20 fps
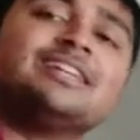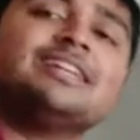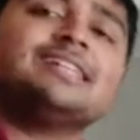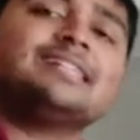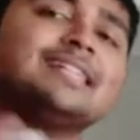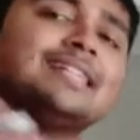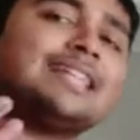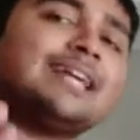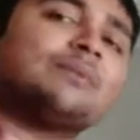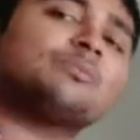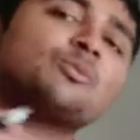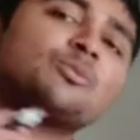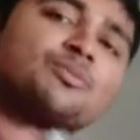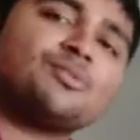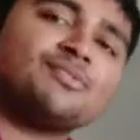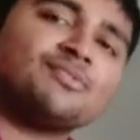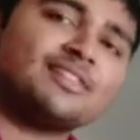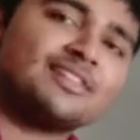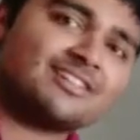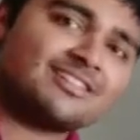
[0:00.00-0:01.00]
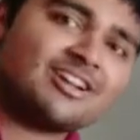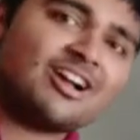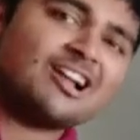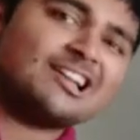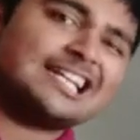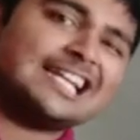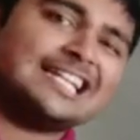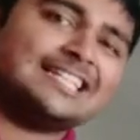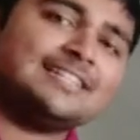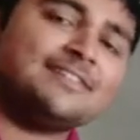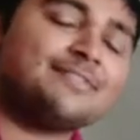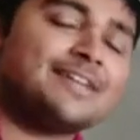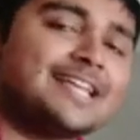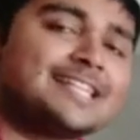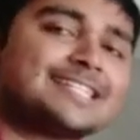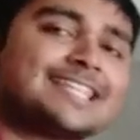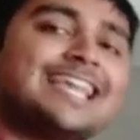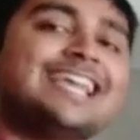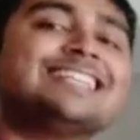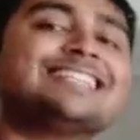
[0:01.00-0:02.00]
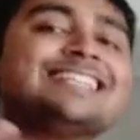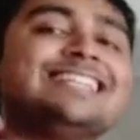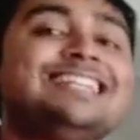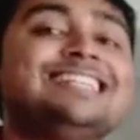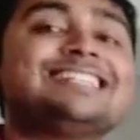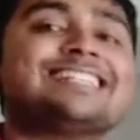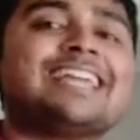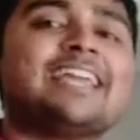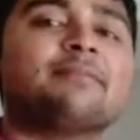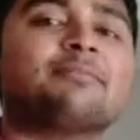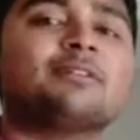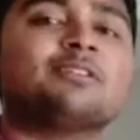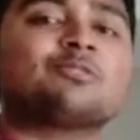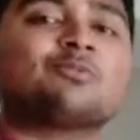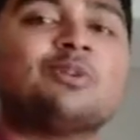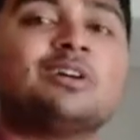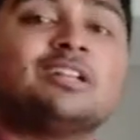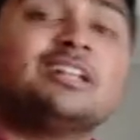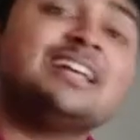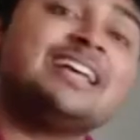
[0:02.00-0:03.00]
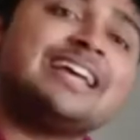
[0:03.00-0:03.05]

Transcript: then that will prove that the cardinality of SK is at least k plus 1,